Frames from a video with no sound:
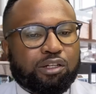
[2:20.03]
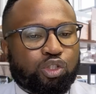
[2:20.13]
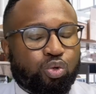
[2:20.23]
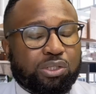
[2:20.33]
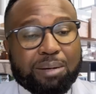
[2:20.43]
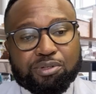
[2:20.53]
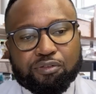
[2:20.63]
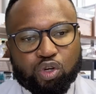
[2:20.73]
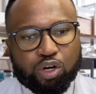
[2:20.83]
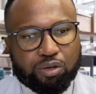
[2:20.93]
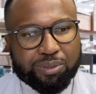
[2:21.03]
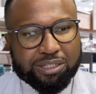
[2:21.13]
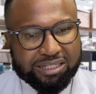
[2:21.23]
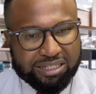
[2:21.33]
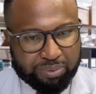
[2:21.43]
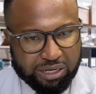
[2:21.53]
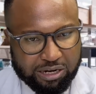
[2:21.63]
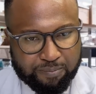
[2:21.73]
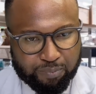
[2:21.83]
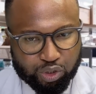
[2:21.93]
Two types of documents are
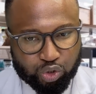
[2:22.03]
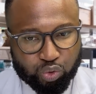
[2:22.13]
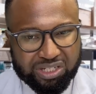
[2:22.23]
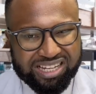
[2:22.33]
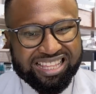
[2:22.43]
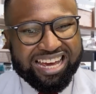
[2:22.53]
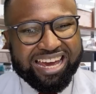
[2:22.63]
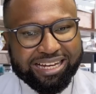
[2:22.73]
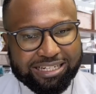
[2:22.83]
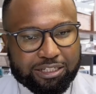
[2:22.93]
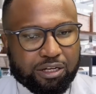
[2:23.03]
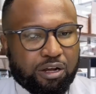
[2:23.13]
typically produced at the end